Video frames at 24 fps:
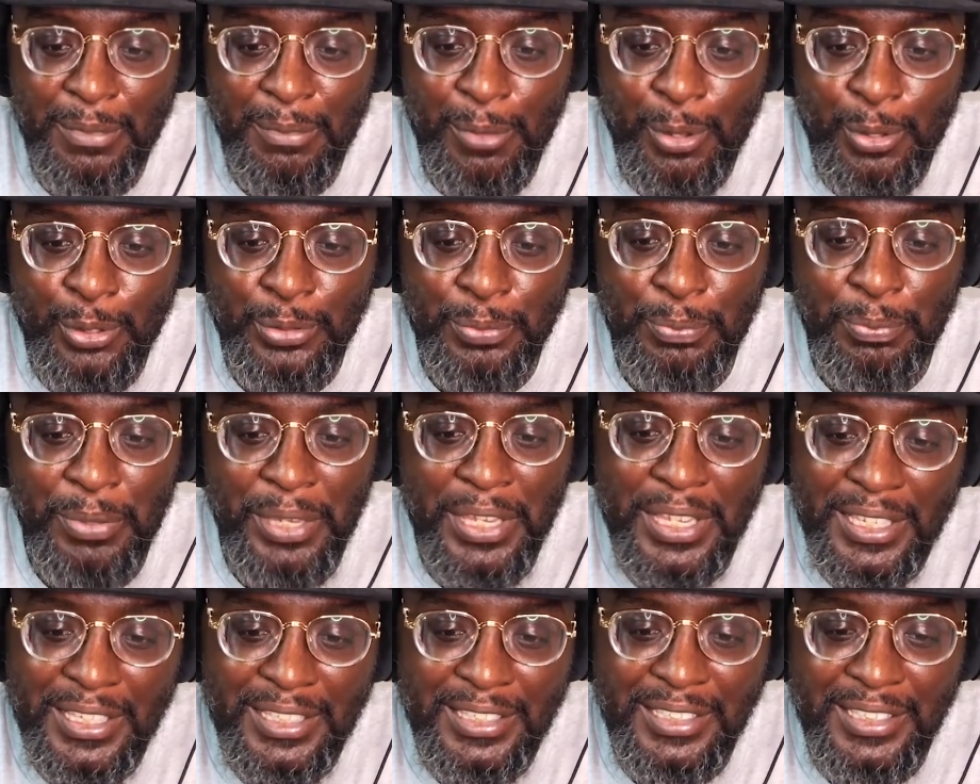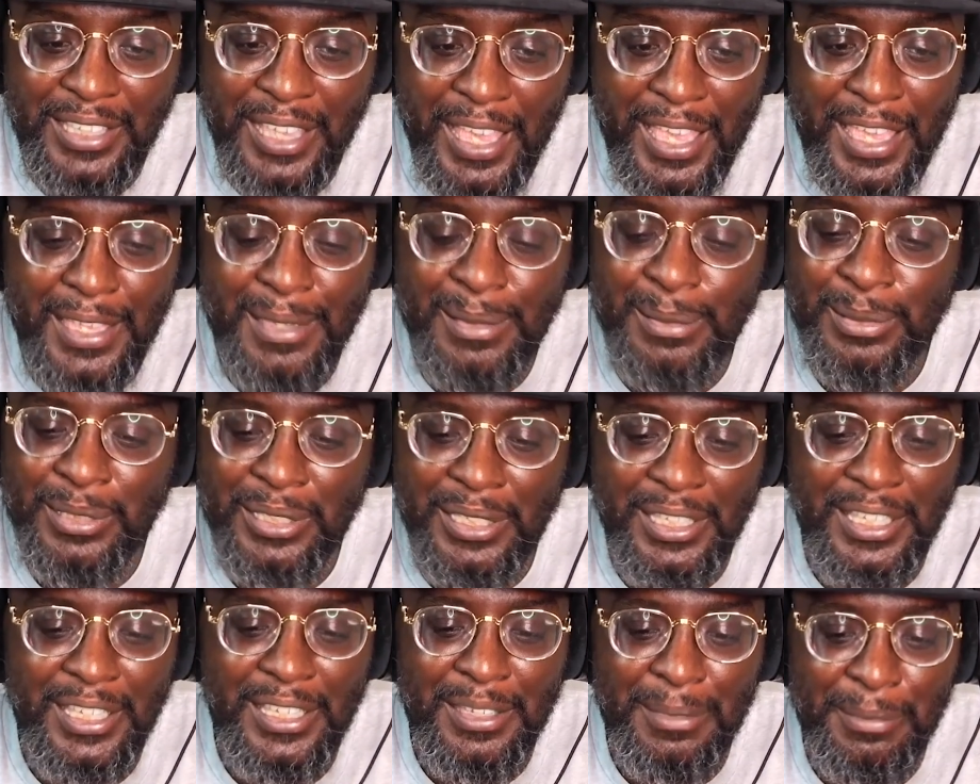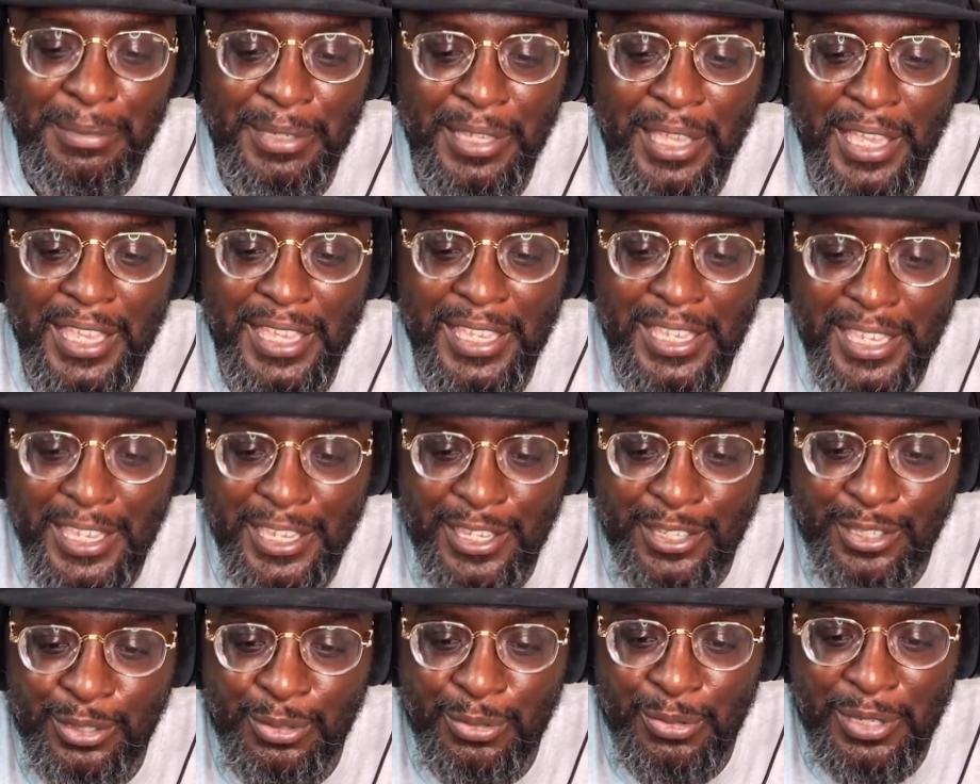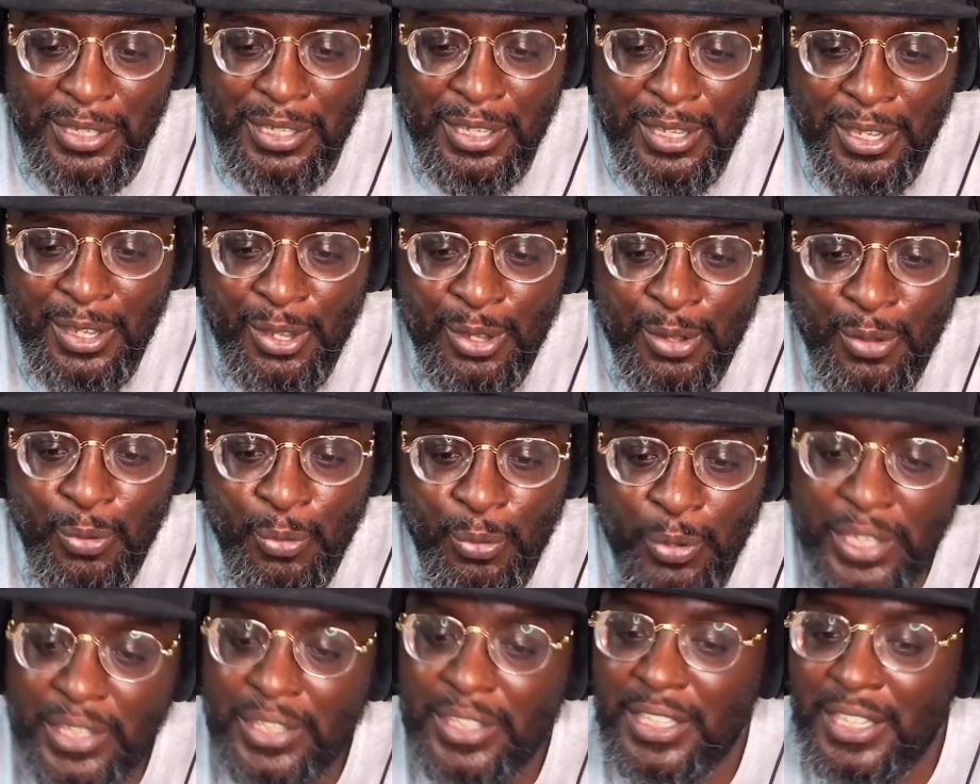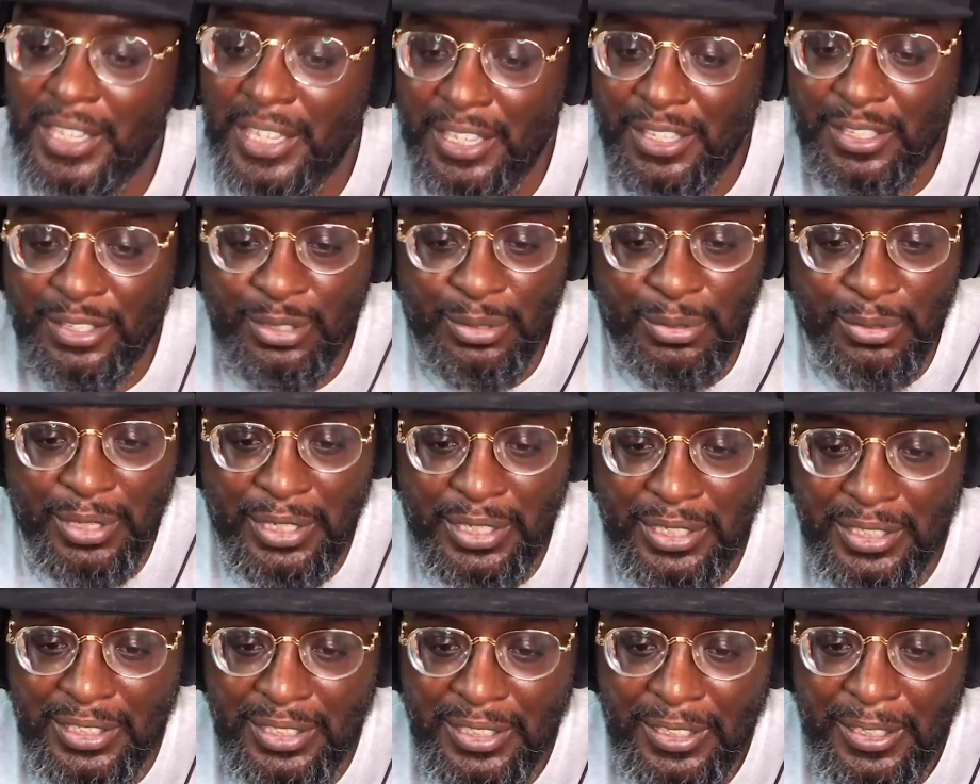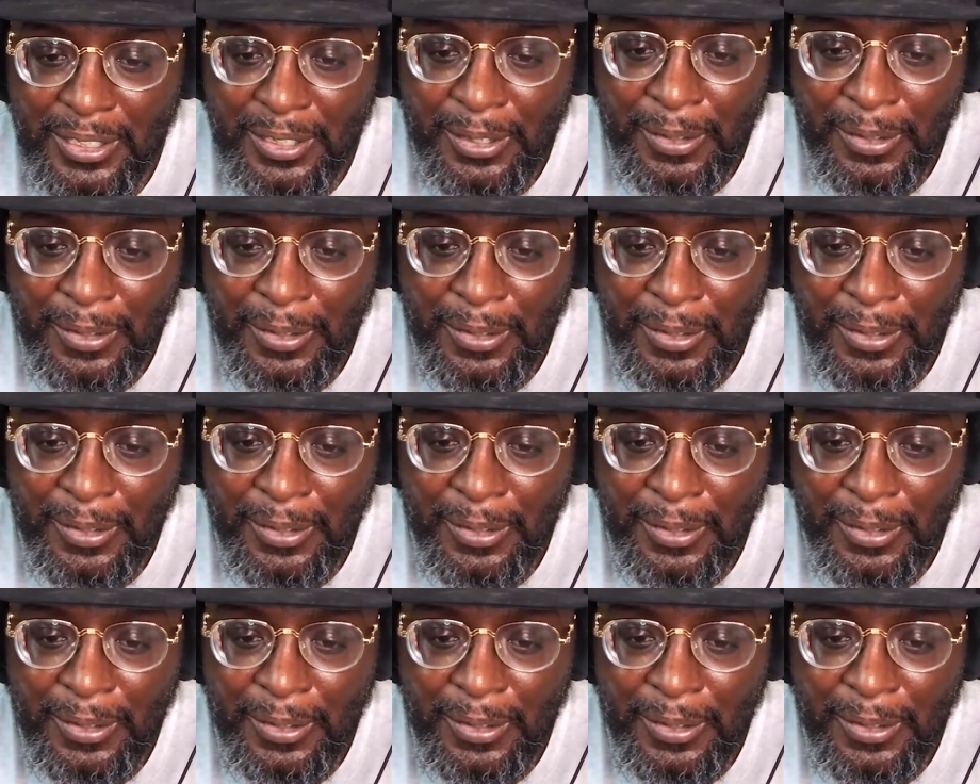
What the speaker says: most biggest games in NBA history with injuries